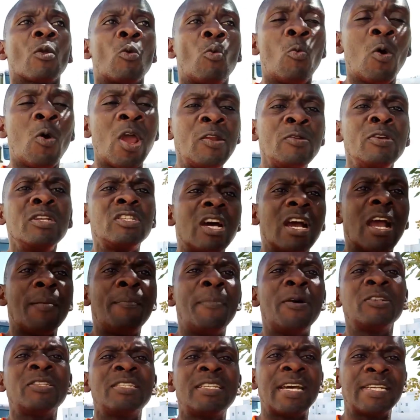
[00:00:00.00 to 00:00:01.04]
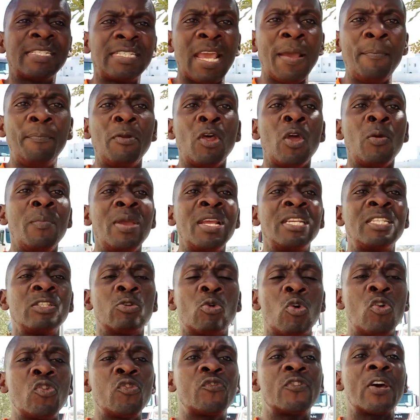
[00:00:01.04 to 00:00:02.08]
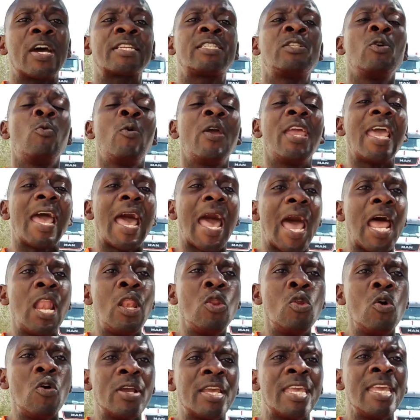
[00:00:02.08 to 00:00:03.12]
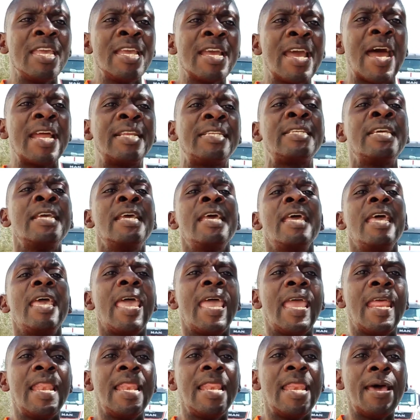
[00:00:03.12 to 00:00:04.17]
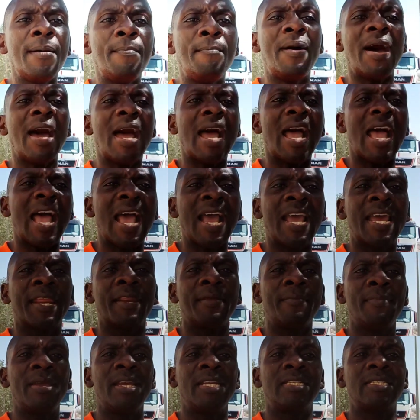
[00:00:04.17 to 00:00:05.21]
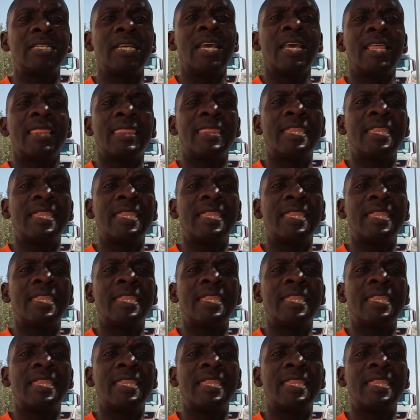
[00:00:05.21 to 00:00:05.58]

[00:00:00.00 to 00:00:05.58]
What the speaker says: when we talk about that employment contract, we are looking at a labor agreement,